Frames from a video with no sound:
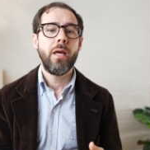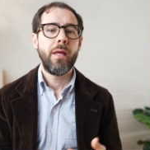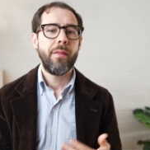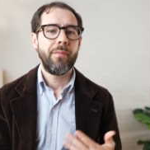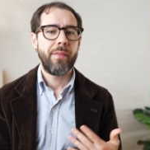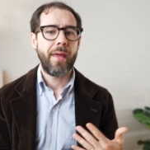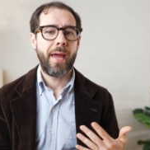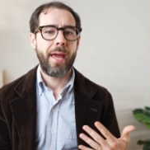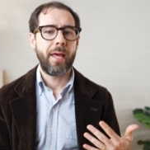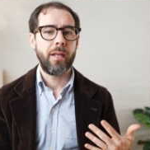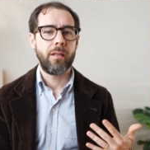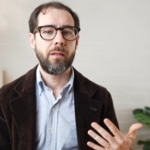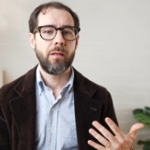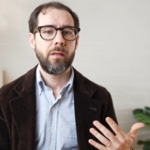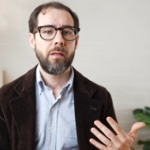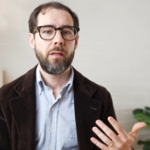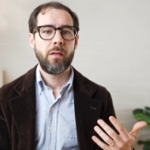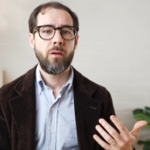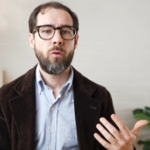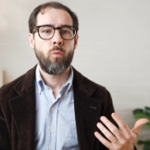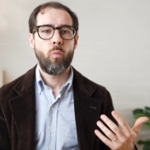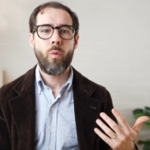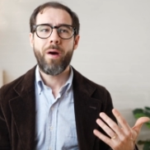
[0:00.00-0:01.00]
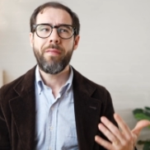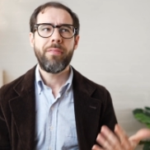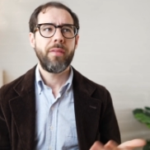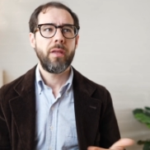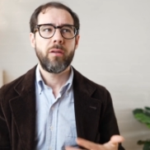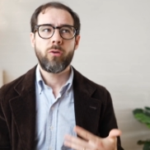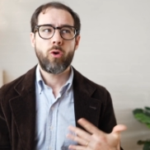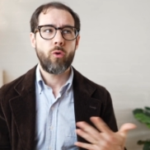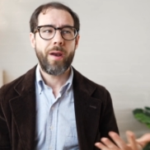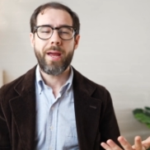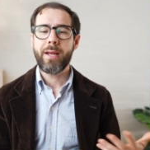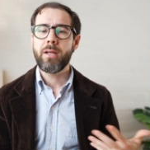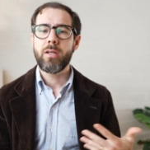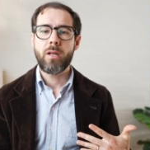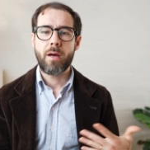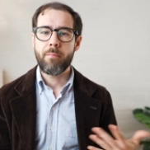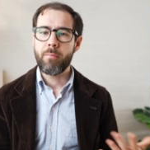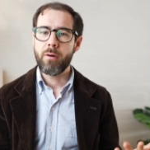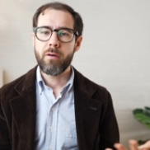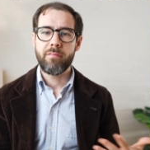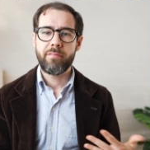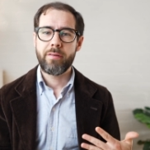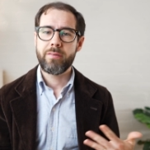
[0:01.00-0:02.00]
then what the correct
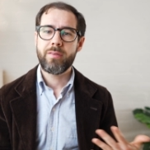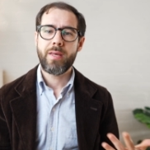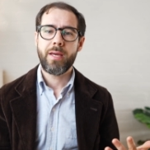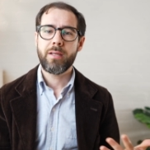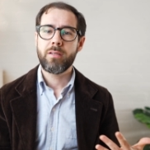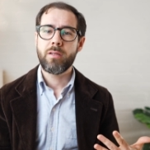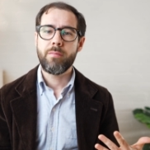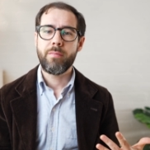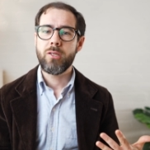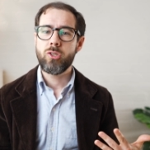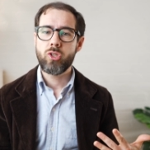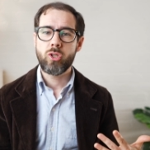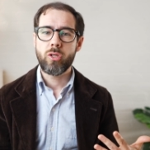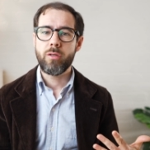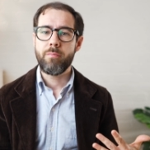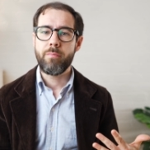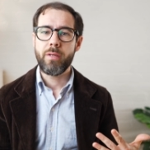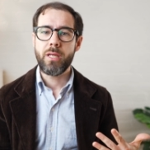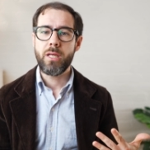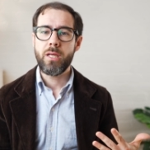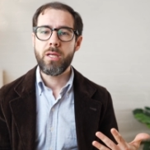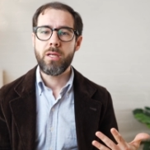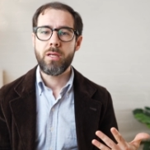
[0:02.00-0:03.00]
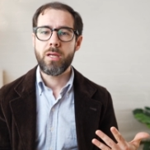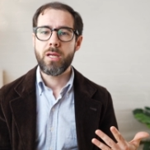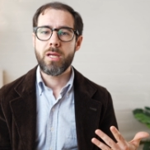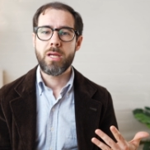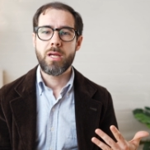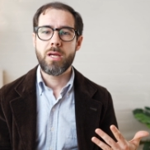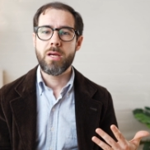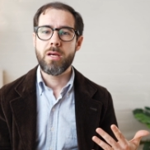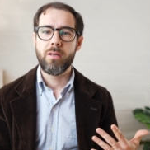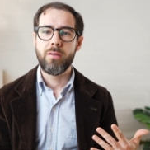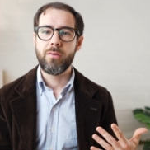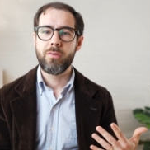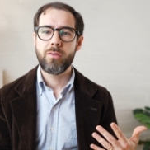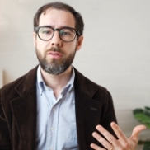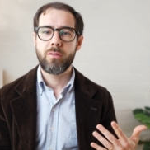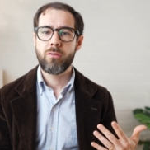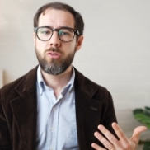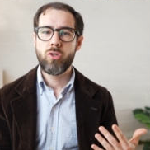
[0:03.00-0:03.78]
number of vasectomies should be is